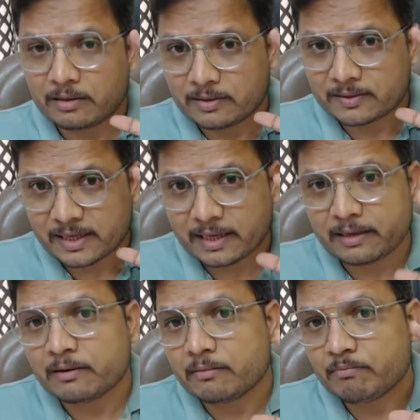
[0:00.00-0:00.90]

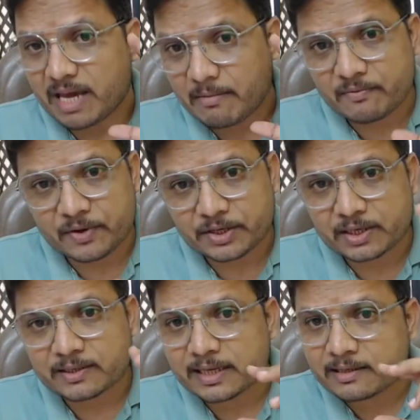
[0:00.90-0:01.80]
See, beam
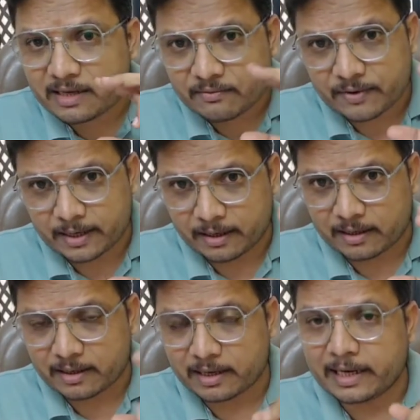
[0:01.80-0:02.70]
efficiency is different.
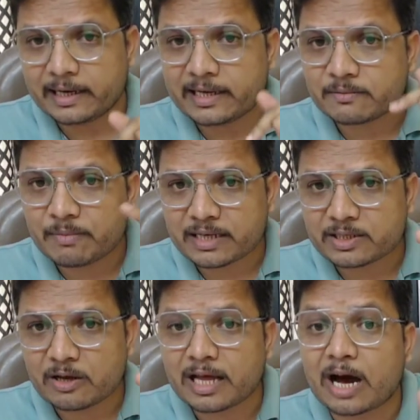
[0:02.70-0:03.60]
It is based
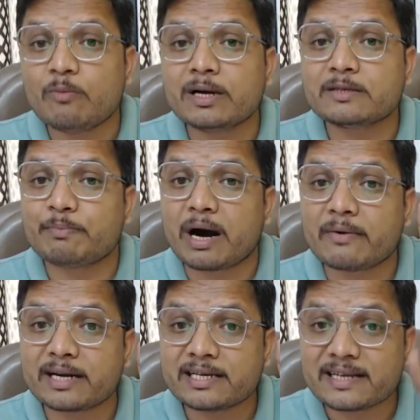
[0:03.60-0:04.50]
on how much
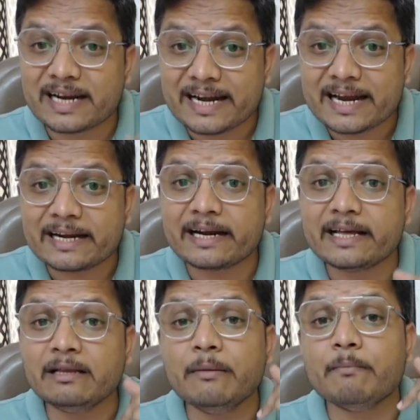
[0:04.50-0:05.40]
power is radiated
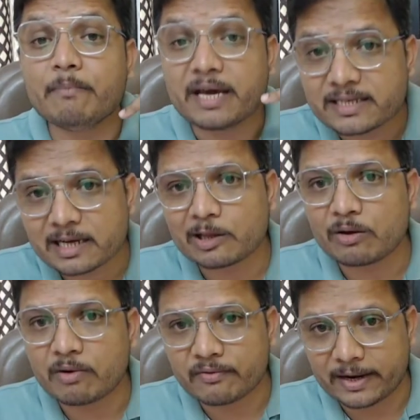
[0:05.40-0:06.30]
in major
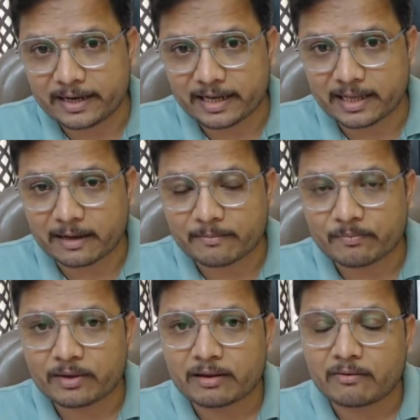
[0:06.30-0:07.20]
lobe of antenna,
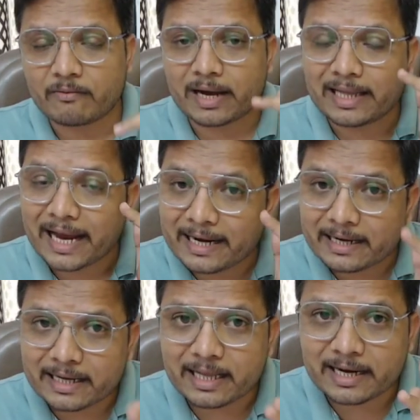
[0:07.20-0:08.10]
while
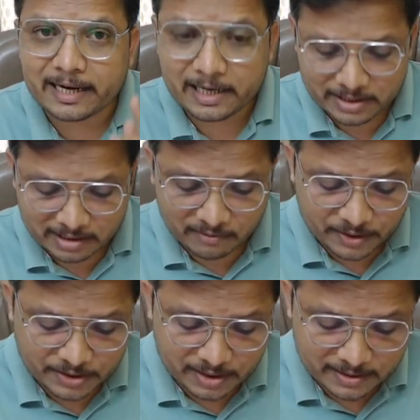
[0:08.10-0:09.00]
antenna radiation
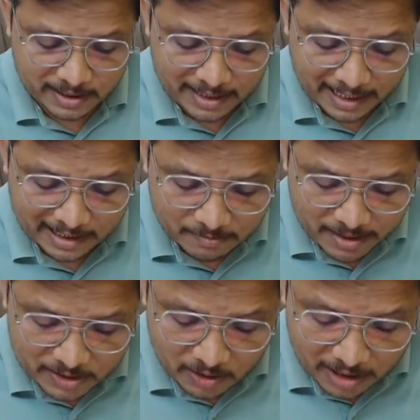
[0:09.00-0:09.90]
efficiency, that is
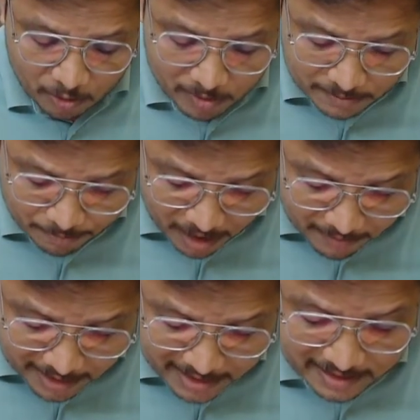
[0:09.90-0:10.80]
based on how much
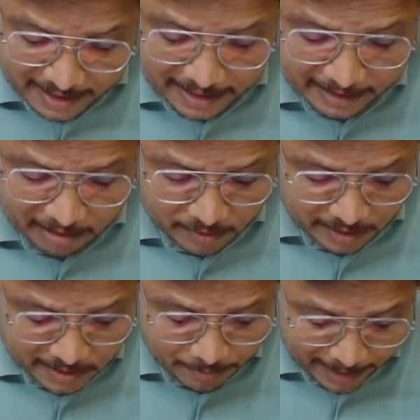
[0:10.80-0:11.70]
power is radiated with
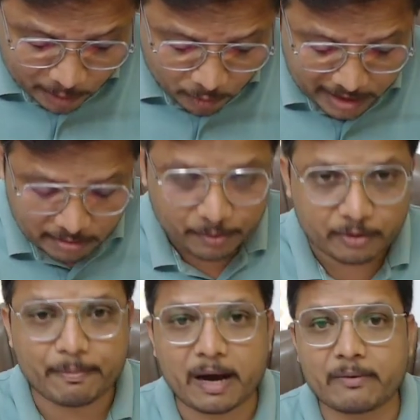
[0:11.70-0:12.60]
respect to
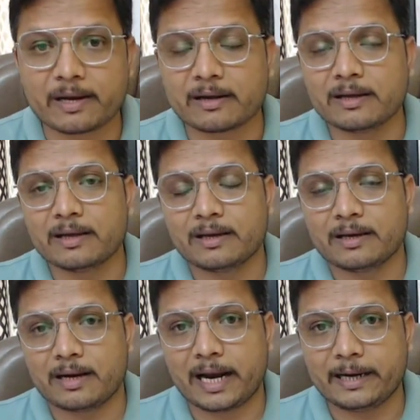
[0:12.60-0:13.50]
input power,
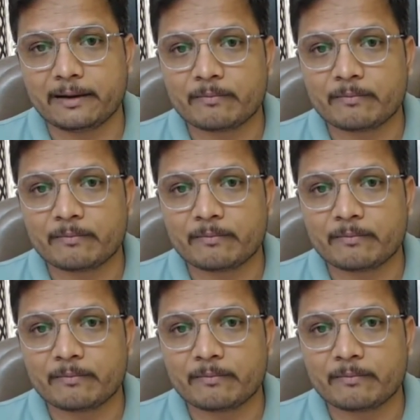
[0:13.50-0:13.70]
right?